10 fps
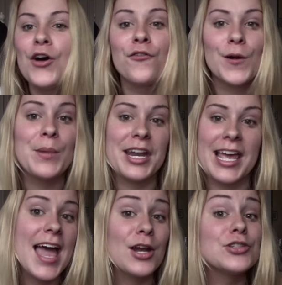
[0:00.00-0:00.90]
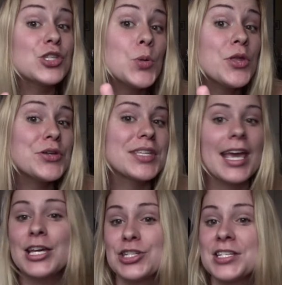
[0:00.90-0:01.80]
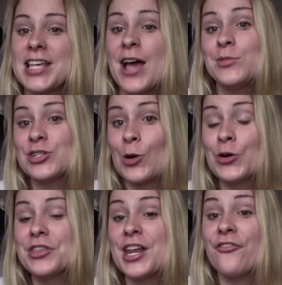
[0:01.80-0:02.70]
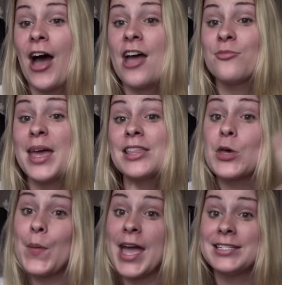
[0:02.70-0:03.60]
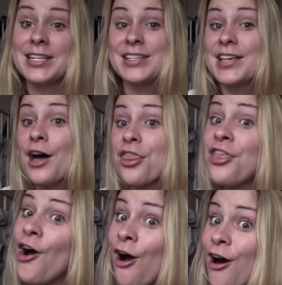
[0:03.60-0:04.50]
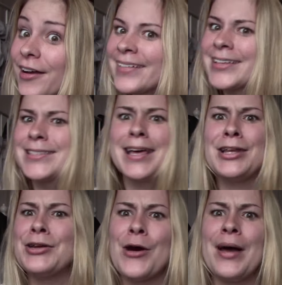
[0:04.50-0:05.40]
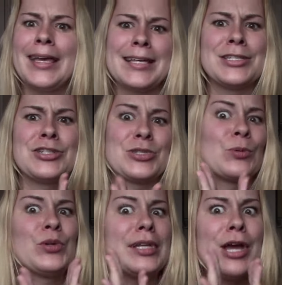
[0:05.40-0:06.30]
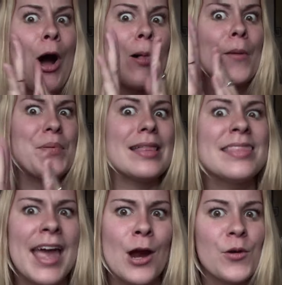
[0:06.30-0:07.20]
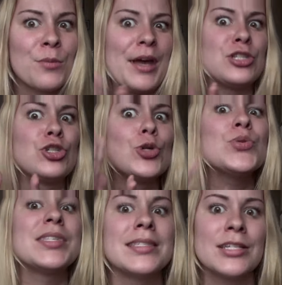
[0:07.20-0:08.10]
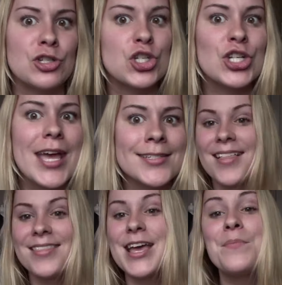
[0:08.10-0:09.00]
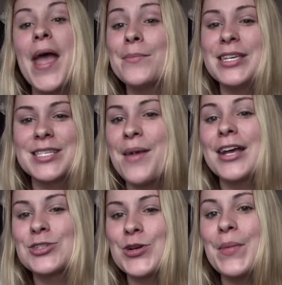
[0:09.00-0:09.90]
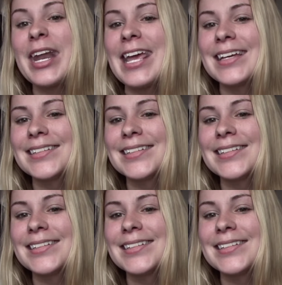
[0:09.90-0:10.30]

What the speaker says: for money. And on 2 of those occasions, I've been told that if I've made the panties a thong, because then, you know, I guess it's just really all up in there with my juices and shit, they'd pay me some extra money.